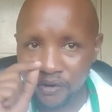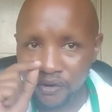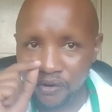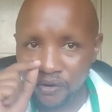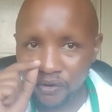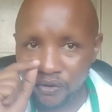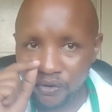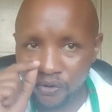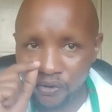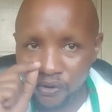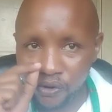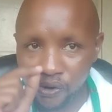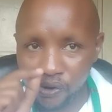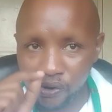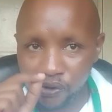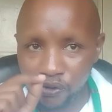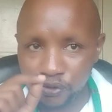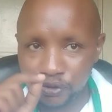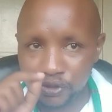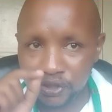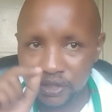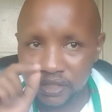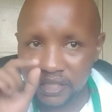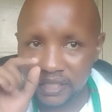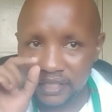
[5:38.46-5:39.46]

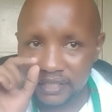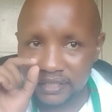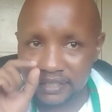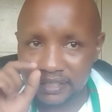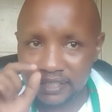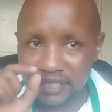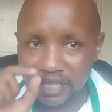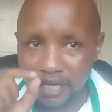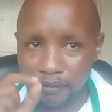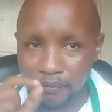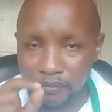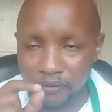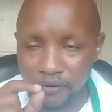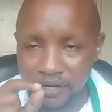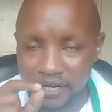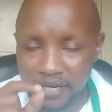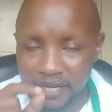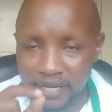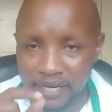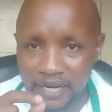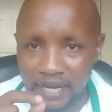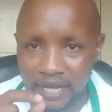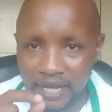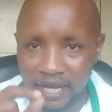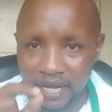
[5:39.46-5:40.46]
cause
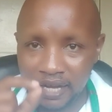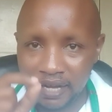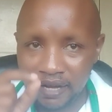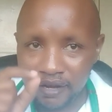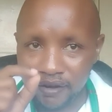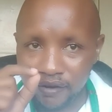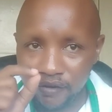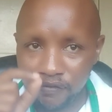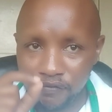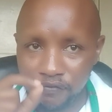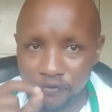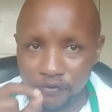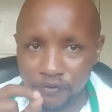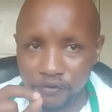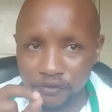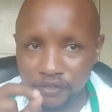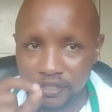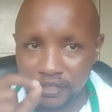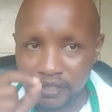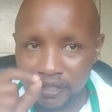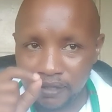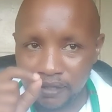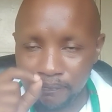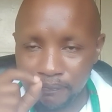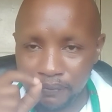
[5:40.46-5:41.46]
Salmonella food
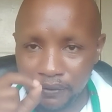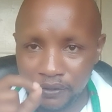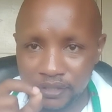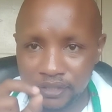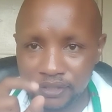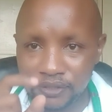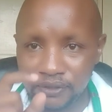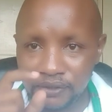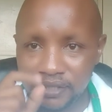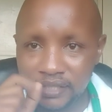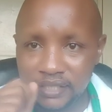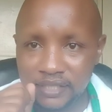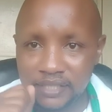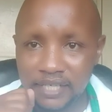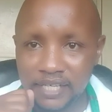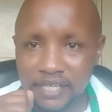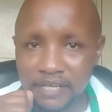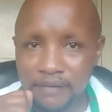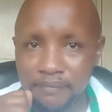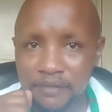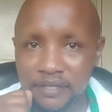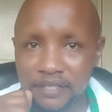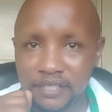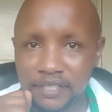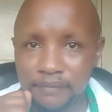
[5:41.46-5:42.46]
poisoning. Let
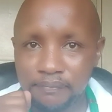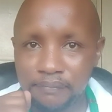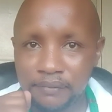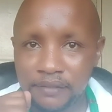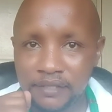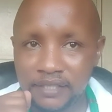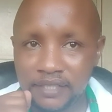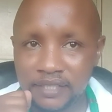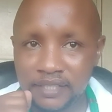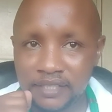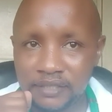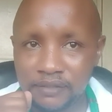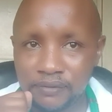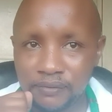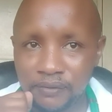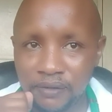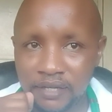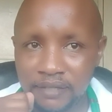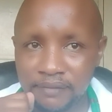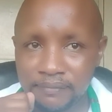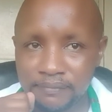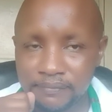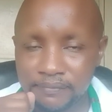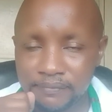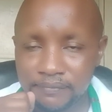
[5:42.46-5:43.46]
me repeat this
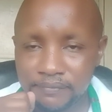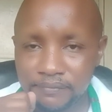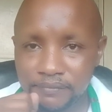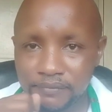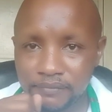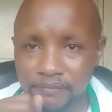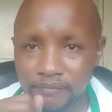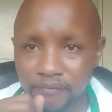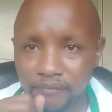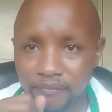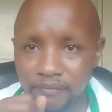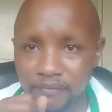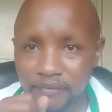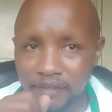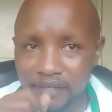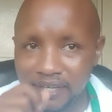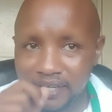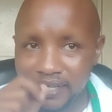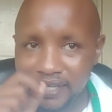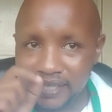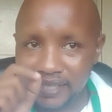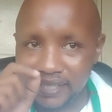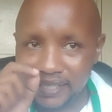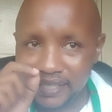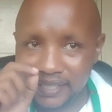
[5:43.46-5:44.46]
one.
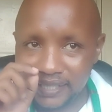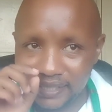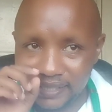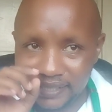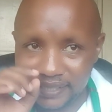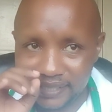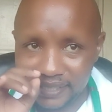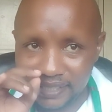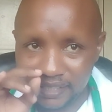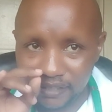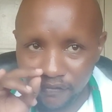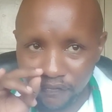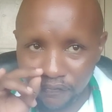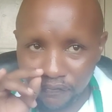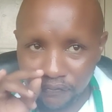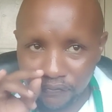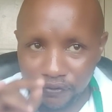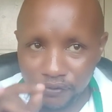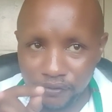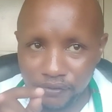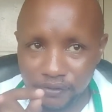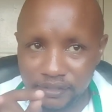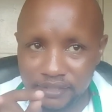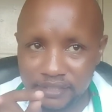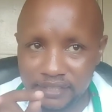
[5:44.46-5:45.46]
Eating
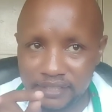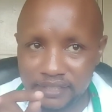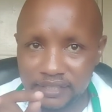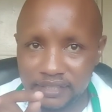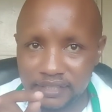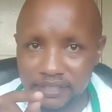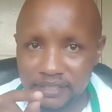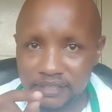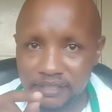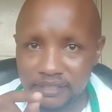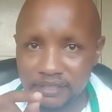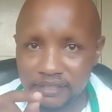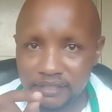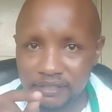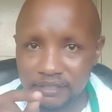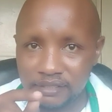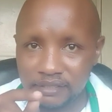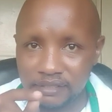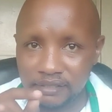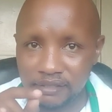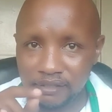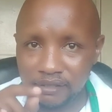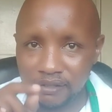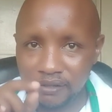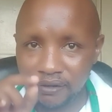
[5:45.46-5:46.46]
foods
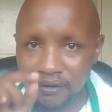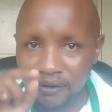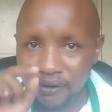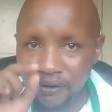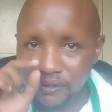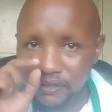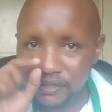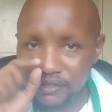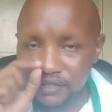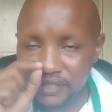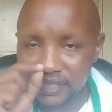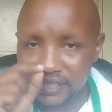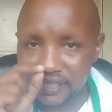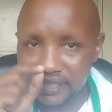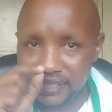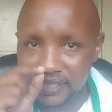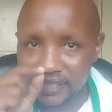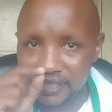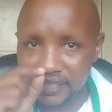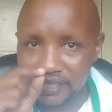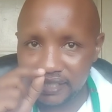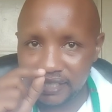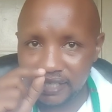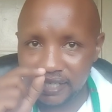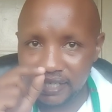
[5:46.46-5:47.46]
or
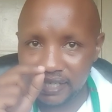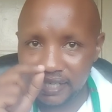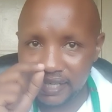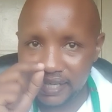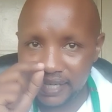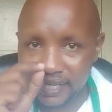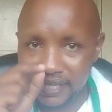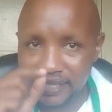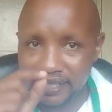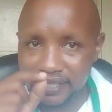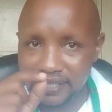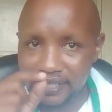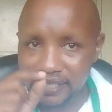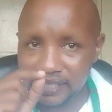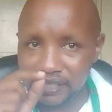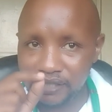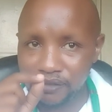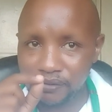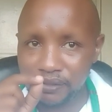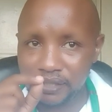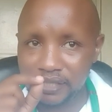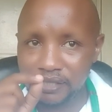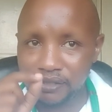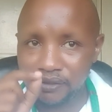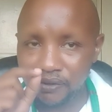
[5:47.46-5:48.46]
drinking any
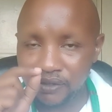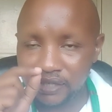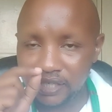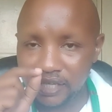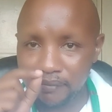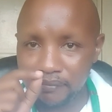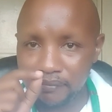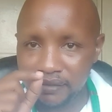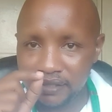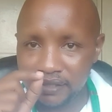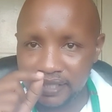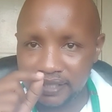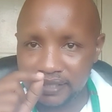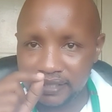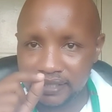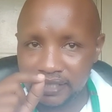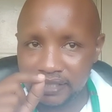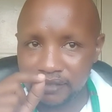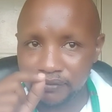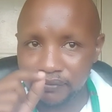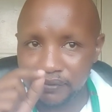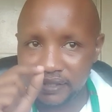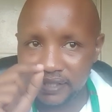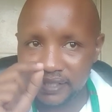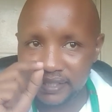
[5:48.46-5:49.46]
liquid
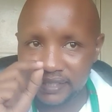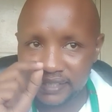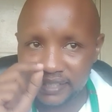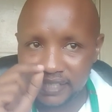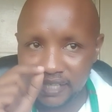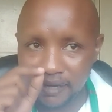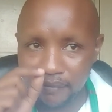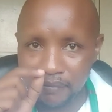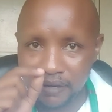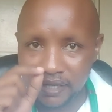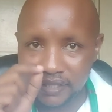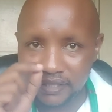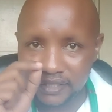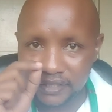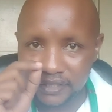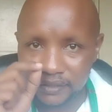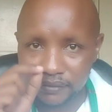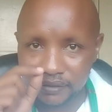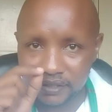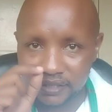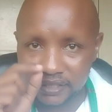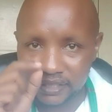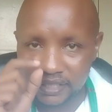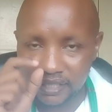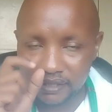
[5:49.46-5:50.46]
contaminated with
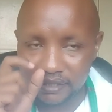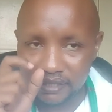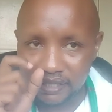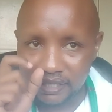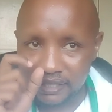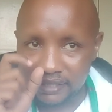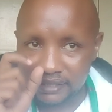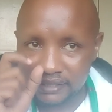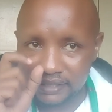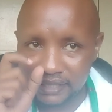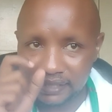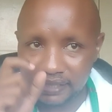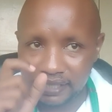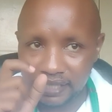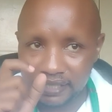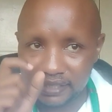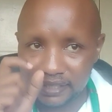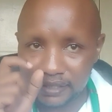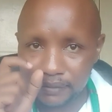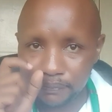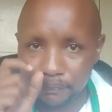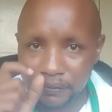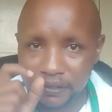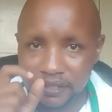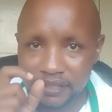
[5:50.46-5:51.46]
certain
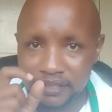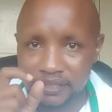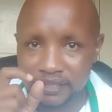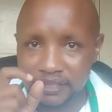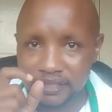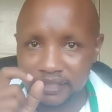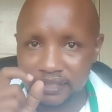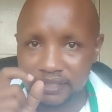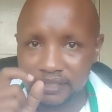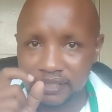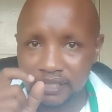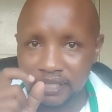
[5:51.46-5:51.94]
species